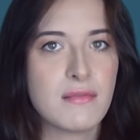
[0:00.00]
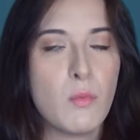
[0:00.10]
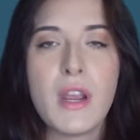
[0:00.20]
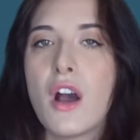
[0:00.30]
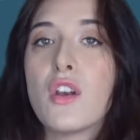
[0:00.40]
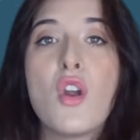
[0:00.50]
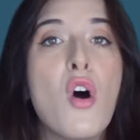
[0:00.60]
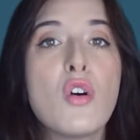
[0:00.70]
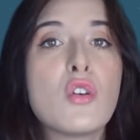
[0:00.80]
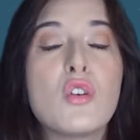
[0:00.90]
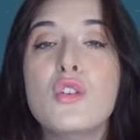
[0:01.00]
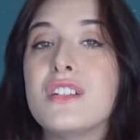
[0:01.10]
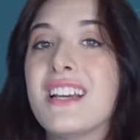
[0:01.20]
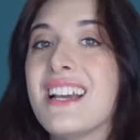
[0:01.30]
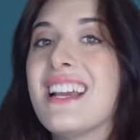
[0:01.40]
We are not good
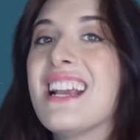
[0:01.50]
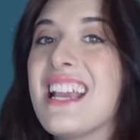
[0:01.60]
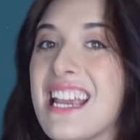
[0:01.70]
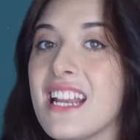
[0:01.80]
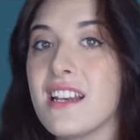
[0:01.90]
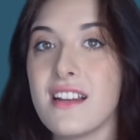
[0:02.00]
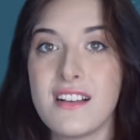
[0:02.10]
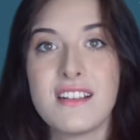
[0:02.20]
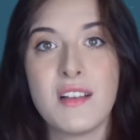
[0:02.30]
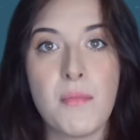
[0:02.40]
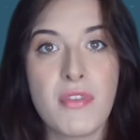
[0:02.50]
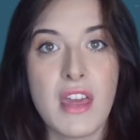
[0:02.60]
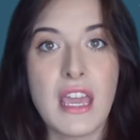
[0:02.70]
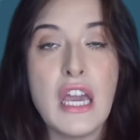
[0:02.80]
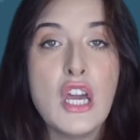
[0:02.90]
in something.